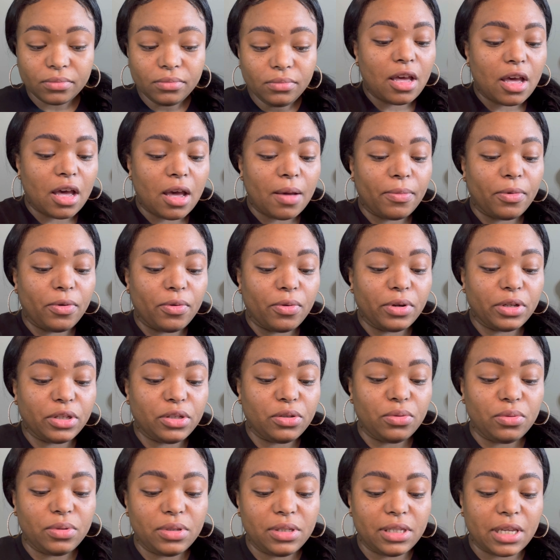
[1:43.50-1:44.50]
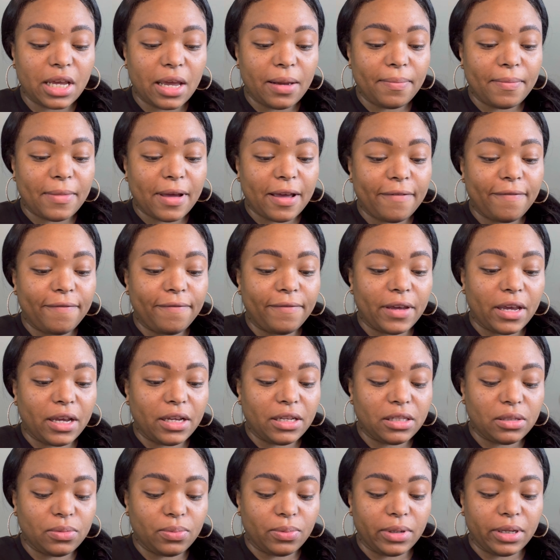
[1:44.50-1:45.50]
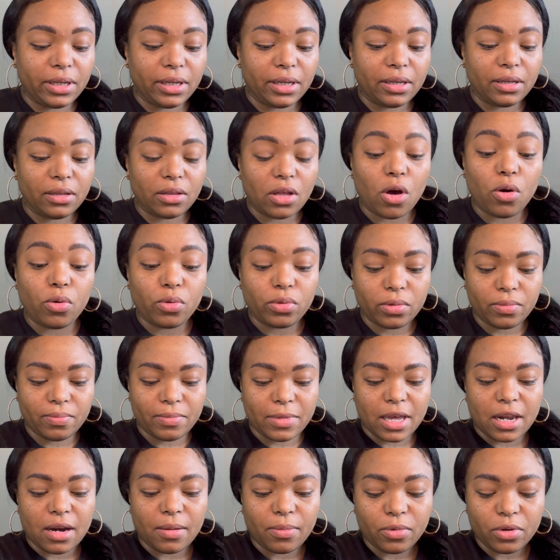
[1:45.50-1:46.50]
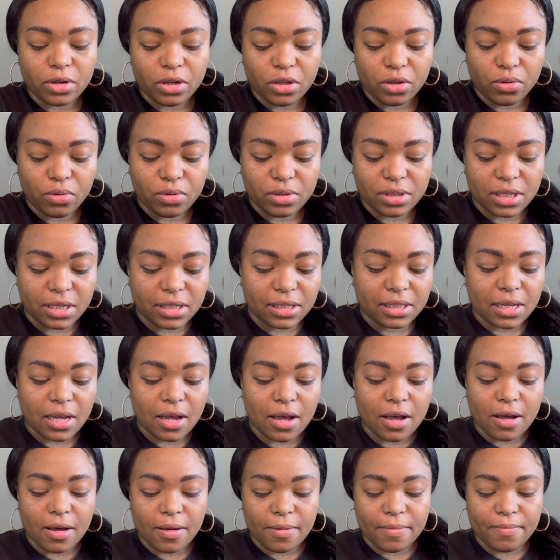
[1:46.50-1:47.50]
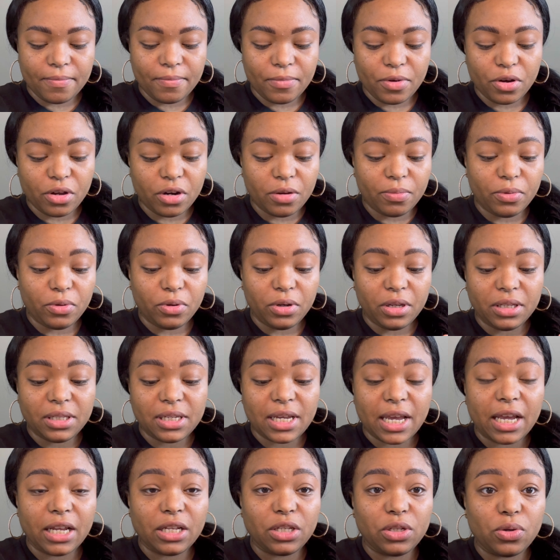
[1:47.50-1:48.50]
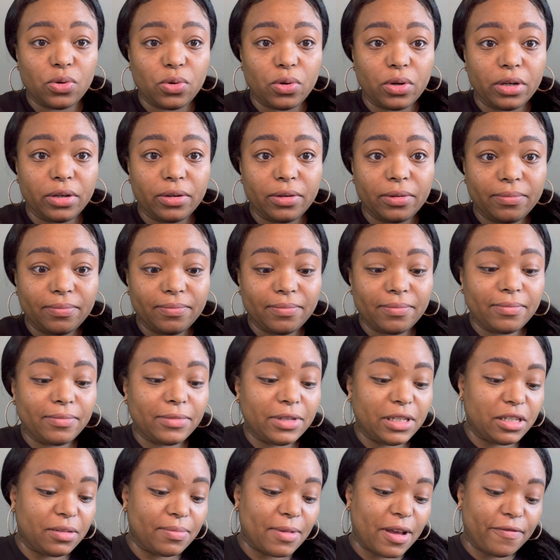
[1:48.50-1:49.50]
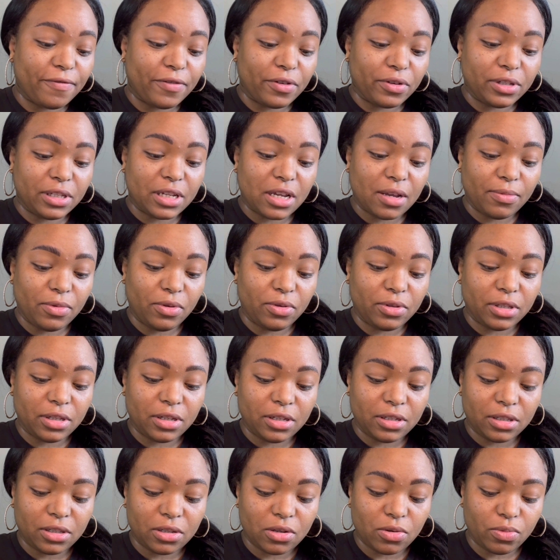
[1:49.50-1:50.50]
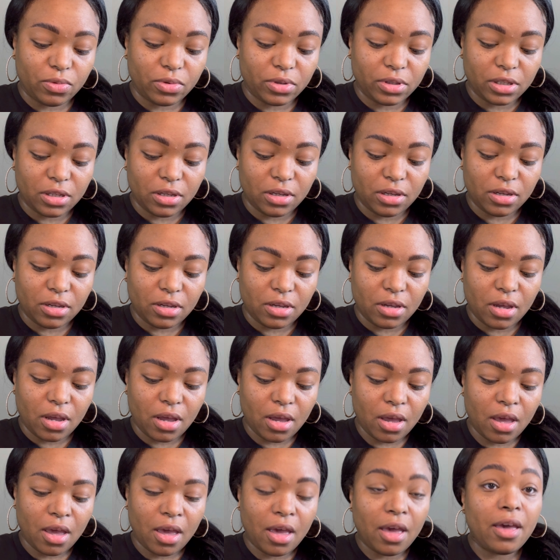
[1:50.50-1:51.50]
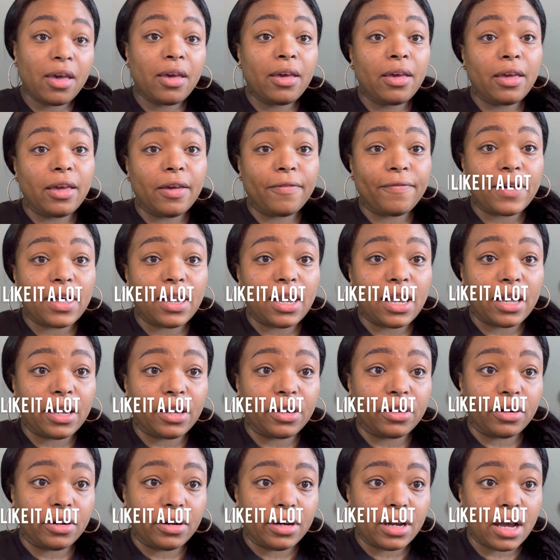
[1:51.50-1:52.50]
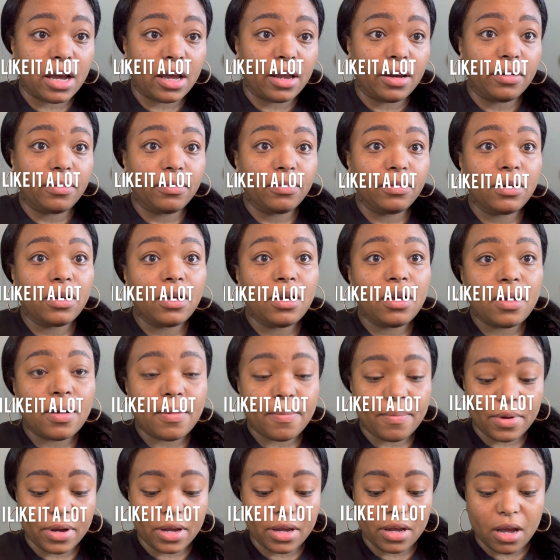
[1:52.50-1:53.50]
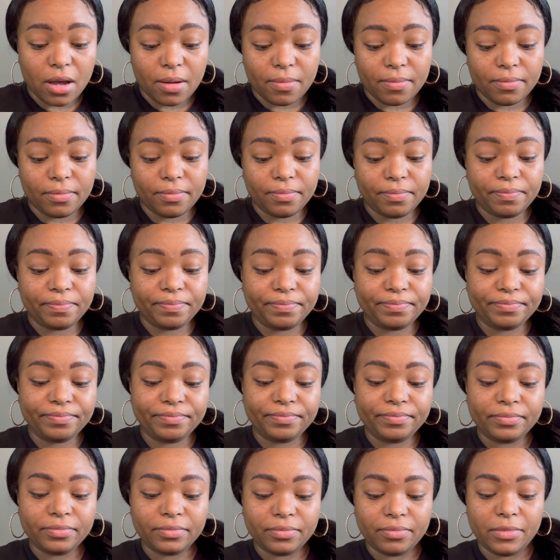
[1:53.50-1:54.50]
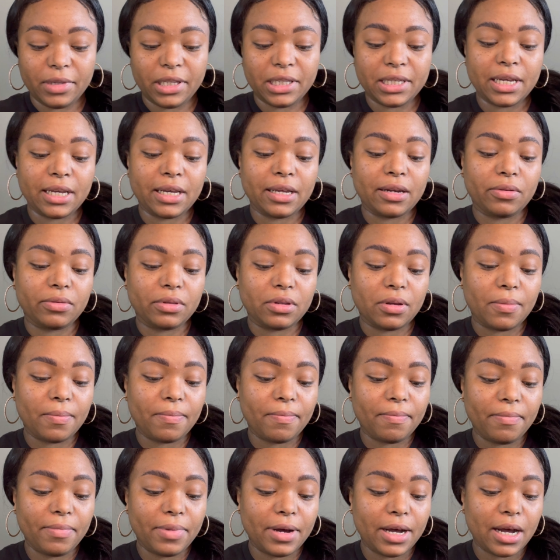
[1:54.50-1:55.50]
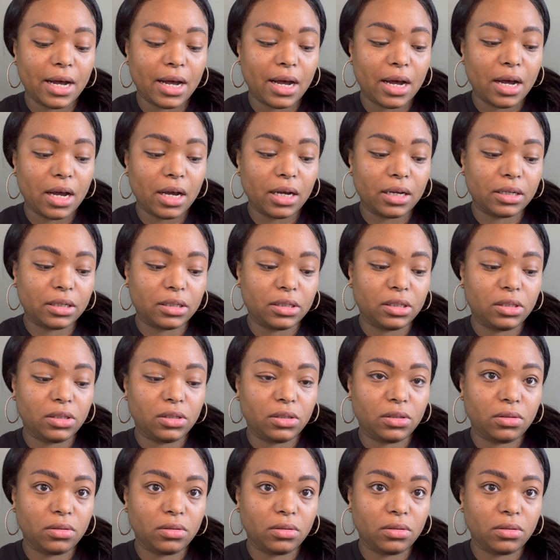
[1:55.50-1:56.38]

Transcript: I'm going to set my face with, oh, and I'm going to use this um, Huda Beauty Tantor. This is my first time using it, so we'll see if I like it or not. But um, let me take it out the box.